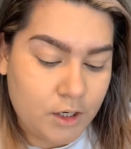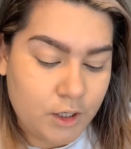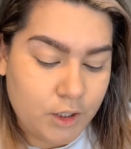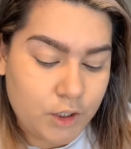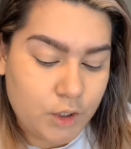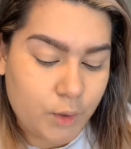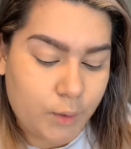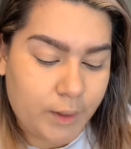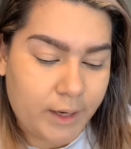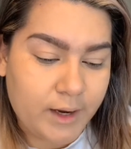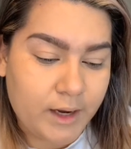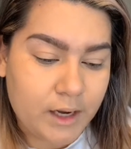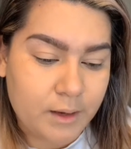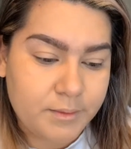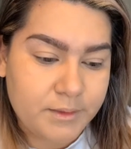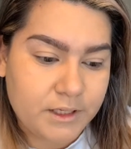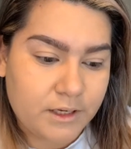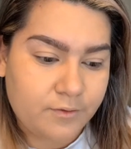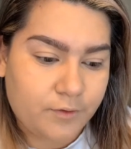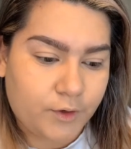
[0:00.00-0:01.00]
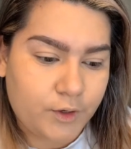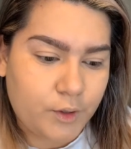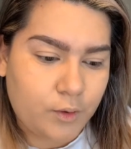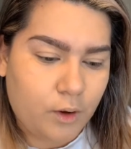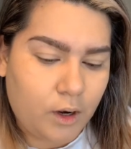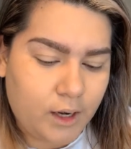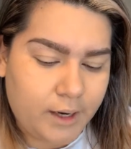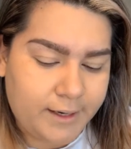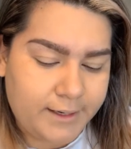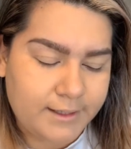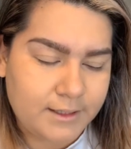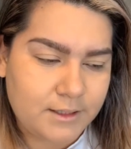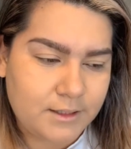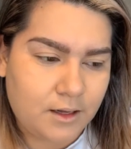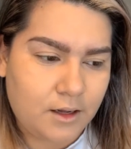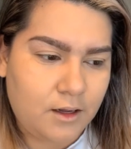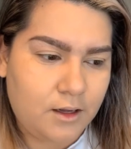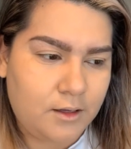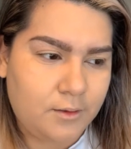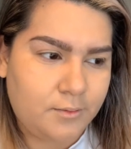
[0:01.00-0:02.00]
So quick update for you guys.
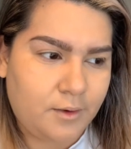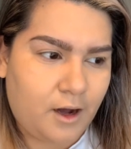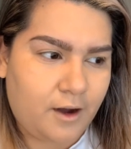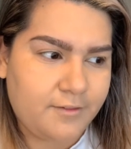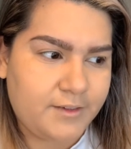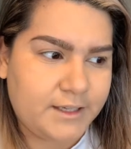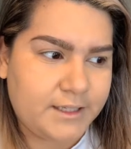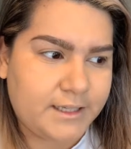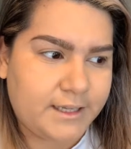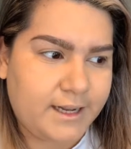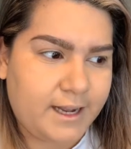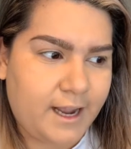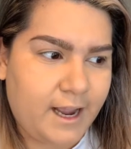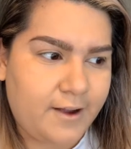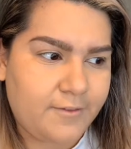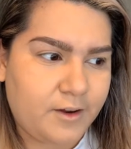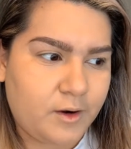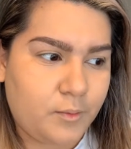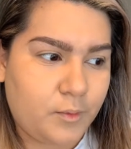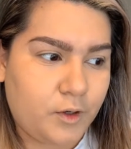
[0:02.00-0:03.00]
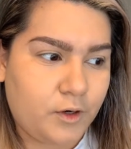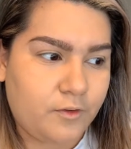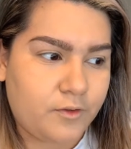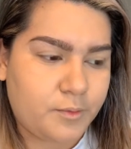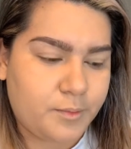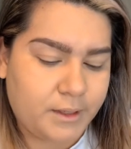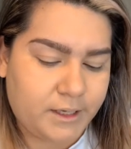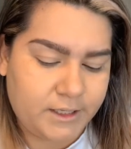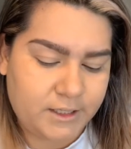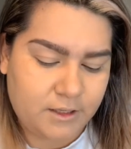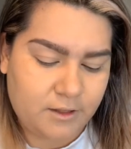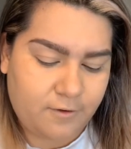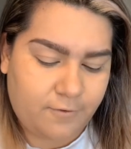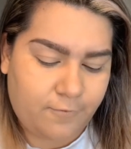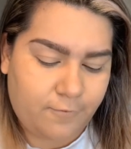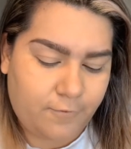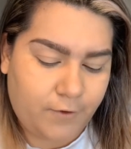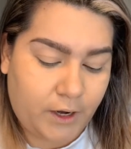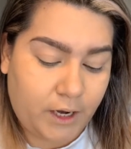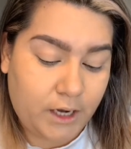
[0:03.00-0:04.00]
Obviously I haven't moved because of the
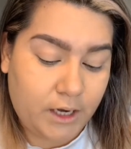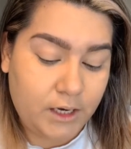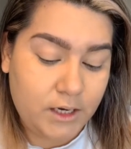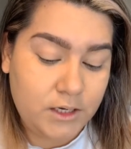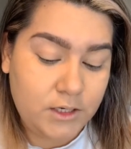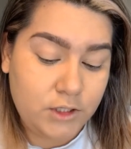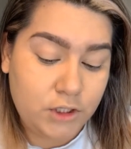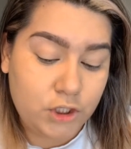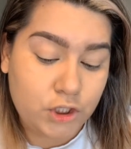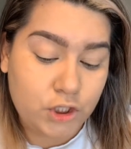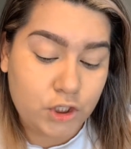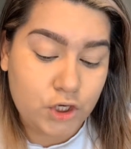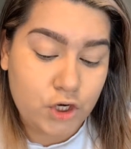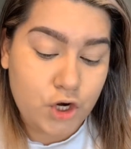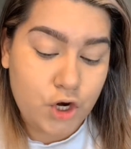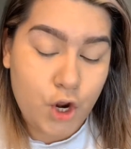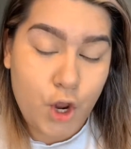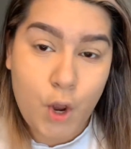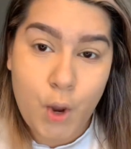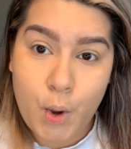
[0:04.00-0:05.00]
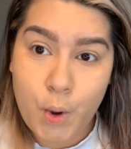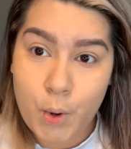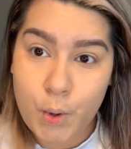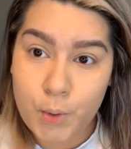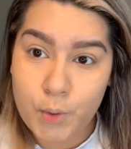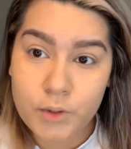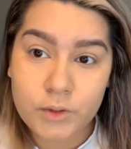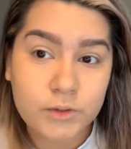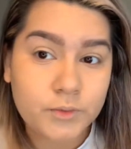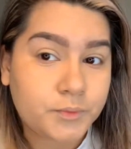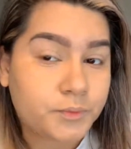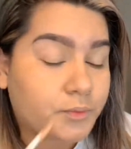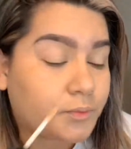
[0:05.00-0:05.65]
freaking snow.